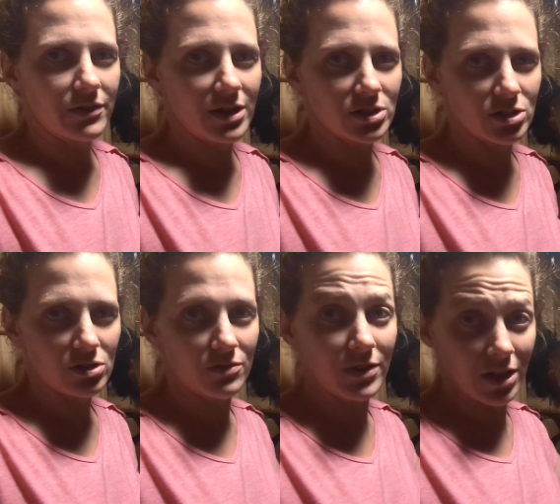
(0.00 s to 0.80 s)
I've actually
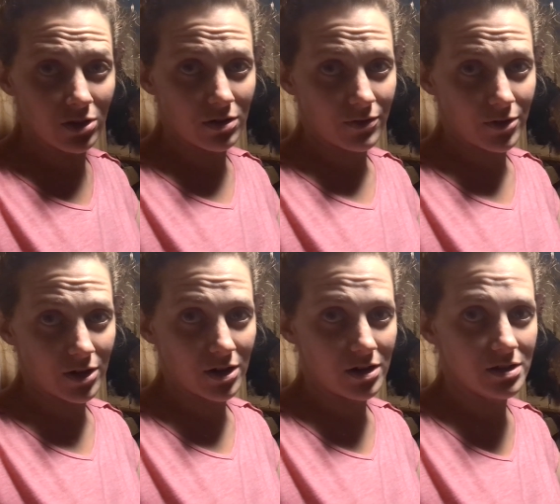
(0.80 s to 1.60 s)
showed a video of
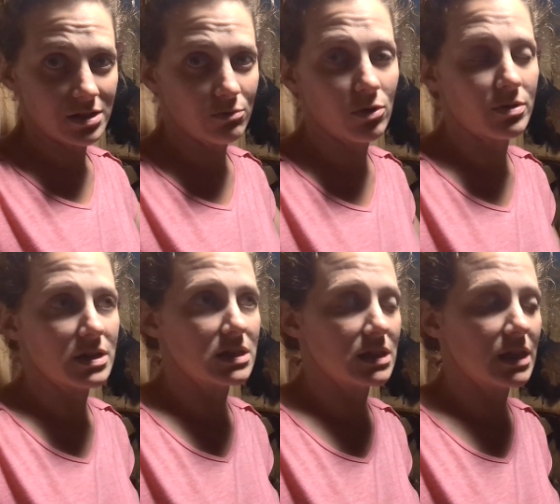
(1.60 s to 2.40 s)
her somewhat
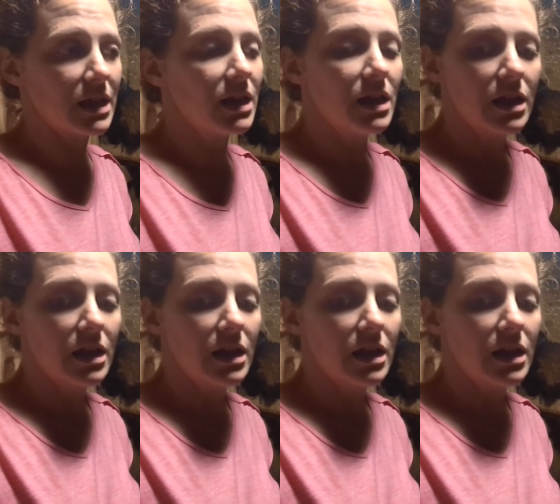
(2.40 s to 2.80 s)
recently